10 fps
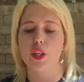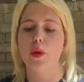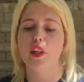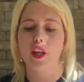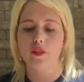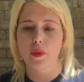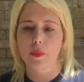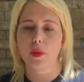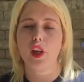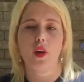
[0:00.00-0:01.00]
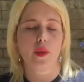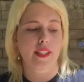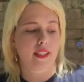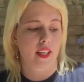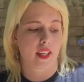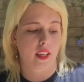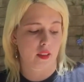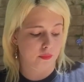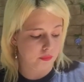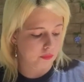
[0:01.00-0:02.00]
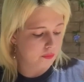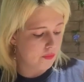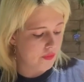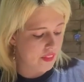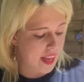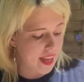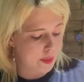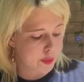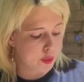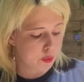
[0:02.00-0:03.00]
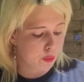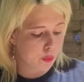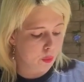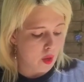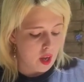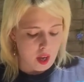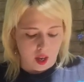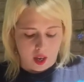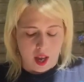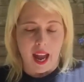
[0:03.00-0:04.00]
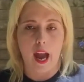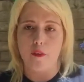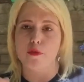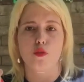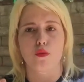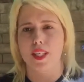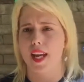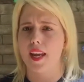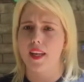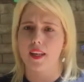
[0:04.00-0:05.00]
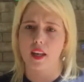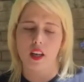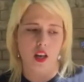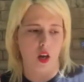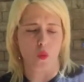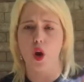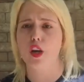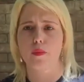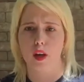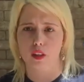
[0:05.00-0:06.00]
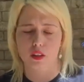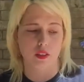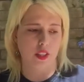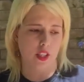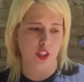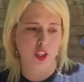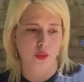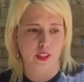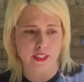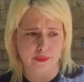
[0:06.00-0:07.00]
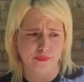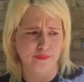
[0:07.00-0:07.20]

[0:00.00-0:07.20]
So a lot of people always say that you have to take a water bottle, sunscreen,